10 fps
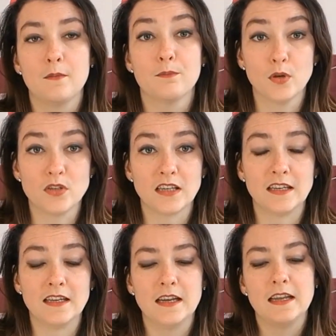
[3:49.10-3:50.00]

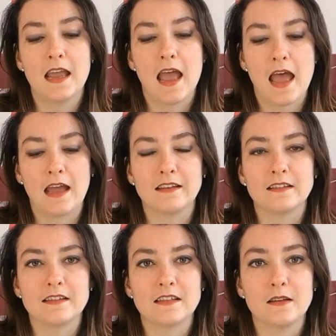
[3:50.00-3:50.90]
beauty,
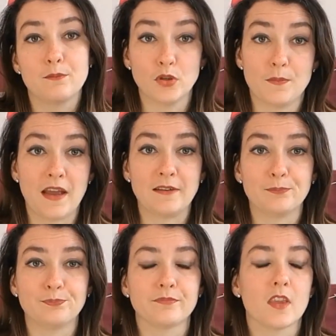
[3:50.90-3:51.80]
and body paint.
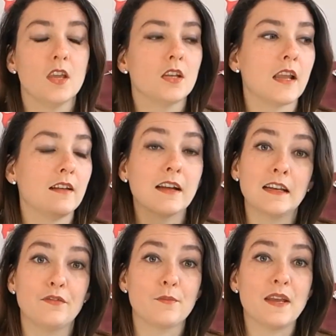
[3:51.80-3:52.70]
Now,
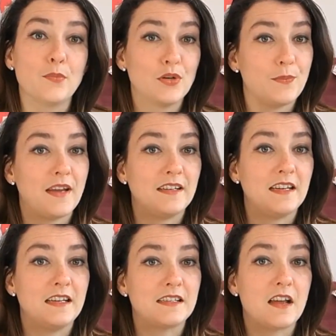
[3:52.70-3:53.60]
luckily for me, body paint
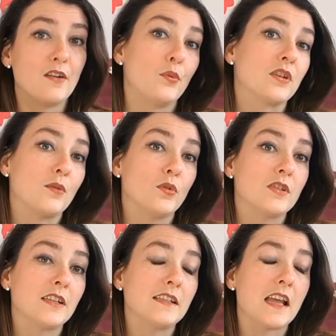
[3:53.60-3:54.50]
is kind of what I
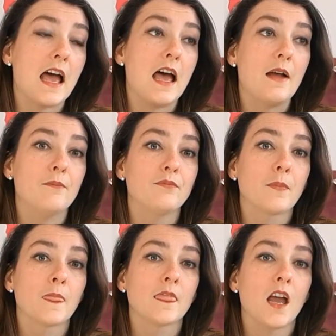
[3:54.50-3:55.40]
wanted.
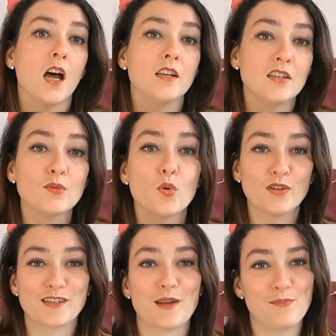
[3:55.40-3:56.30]
I did
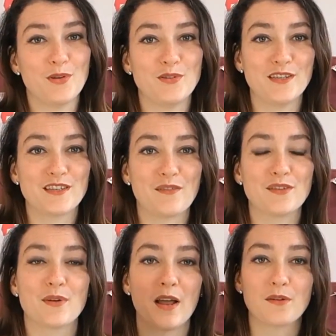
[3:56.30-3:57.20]
want some beauty stuff
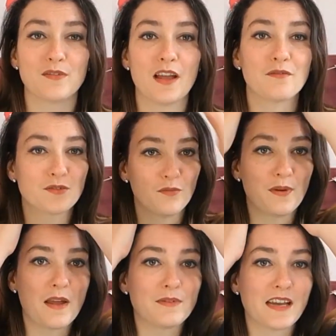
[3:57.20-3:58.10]
as well. I would have loved to have
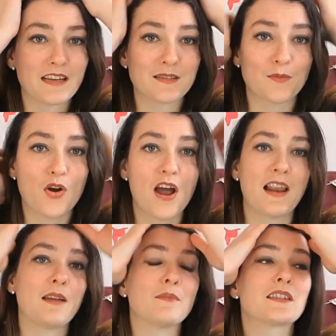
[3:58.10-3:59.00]
been able to get some
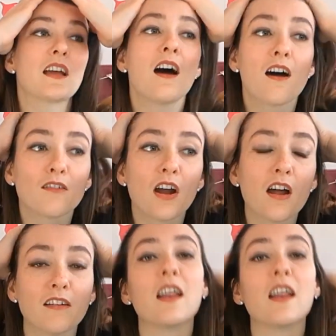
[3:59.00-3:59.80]
Kryolan mascara and